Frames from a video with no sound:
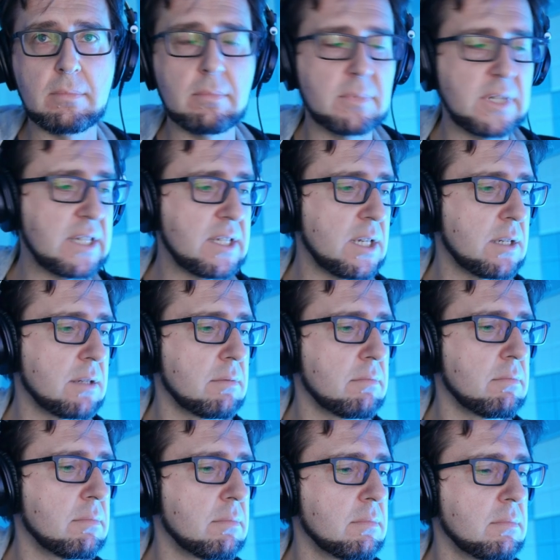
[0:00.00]
That's it.
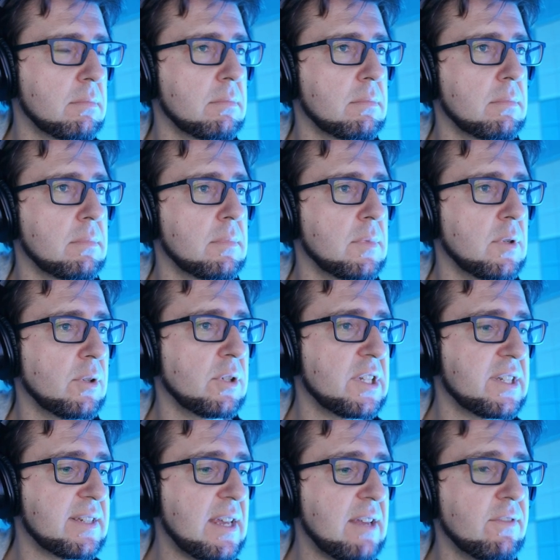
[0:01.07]
We're going to
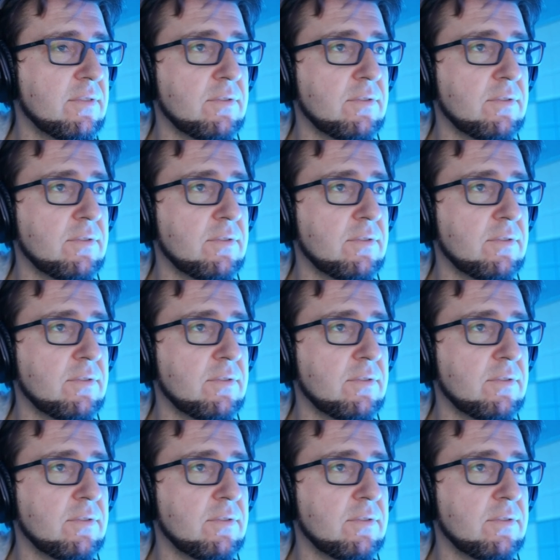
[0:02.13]
save.